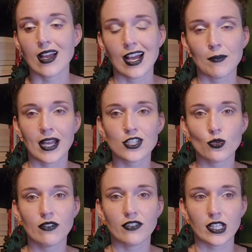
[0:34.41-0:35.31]
I might do
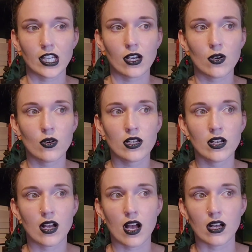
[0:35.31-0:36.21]
a video
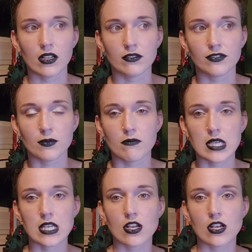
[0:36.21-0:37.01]
of me